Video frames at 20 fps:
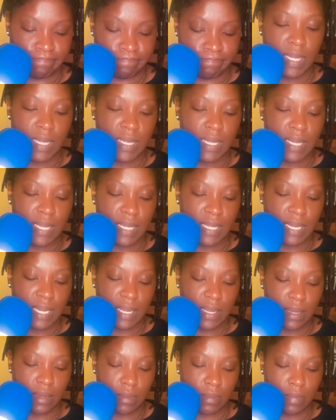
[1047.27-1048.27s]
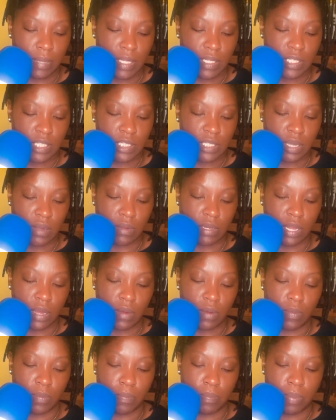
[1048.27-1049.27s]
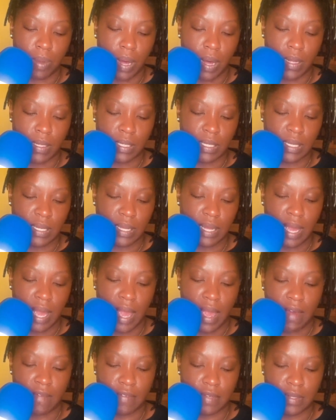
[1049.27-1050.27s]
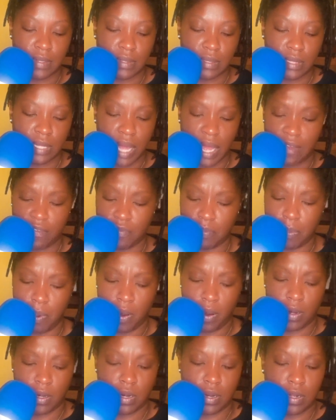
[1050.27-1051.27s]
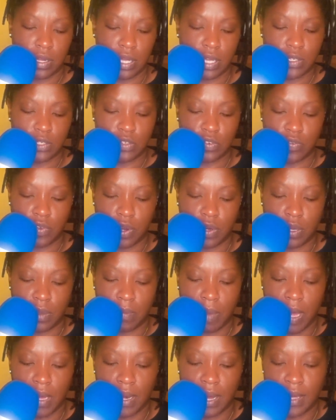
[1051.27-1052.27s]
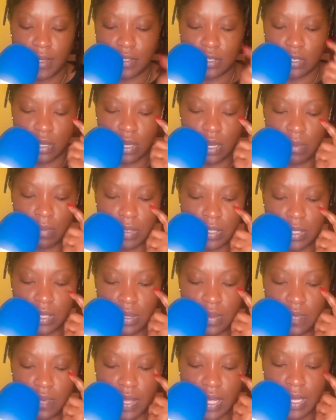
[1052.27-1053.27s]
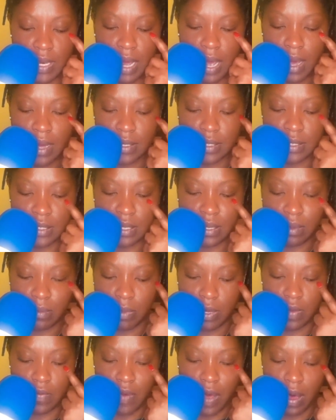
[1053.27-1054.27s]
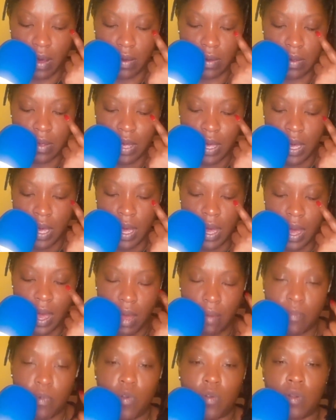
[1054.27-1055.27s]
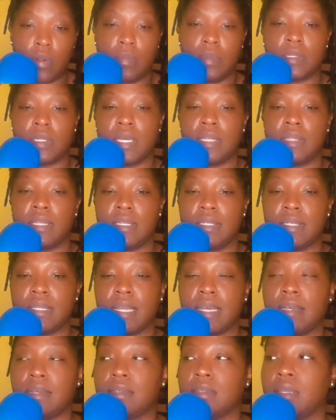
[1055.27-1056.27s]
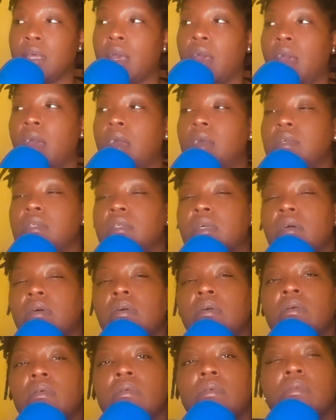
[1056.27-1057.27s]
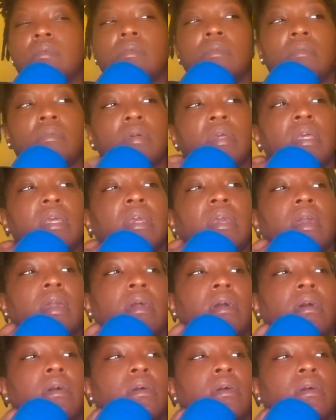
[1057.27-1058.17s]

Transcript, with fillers: ENM, solo, poly, have a life partner, introverted by nature, and believe in honesty above all. I'm horrible at these things. So, yeah.